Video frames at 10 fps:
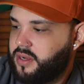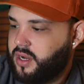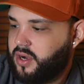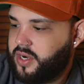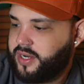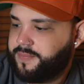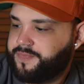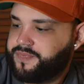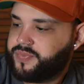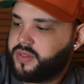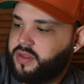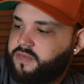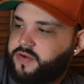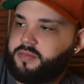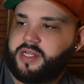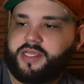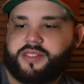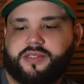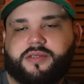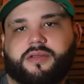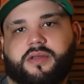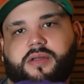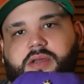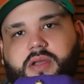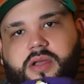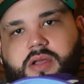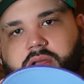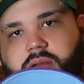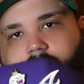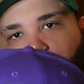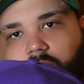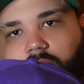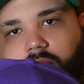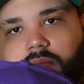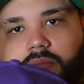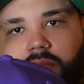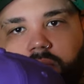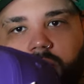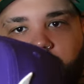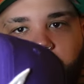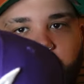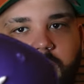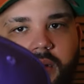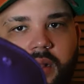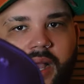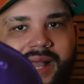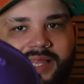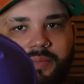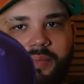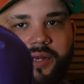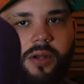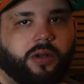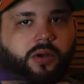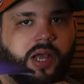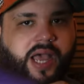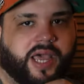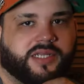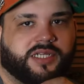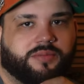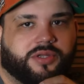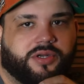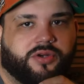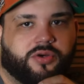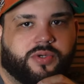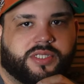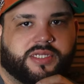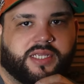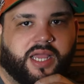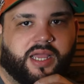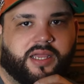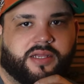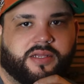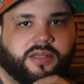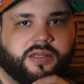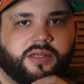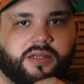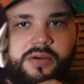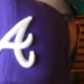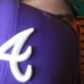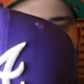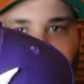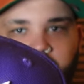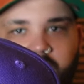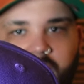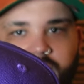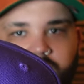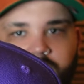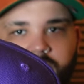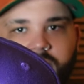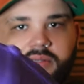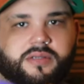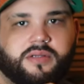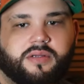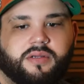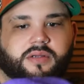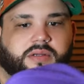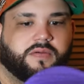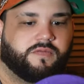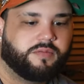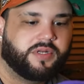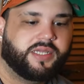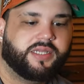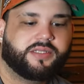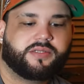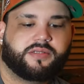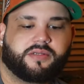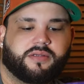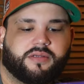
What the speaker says: All right. From lids. Boom. I think Manolo has something to do with this hat. With this collection. From lids.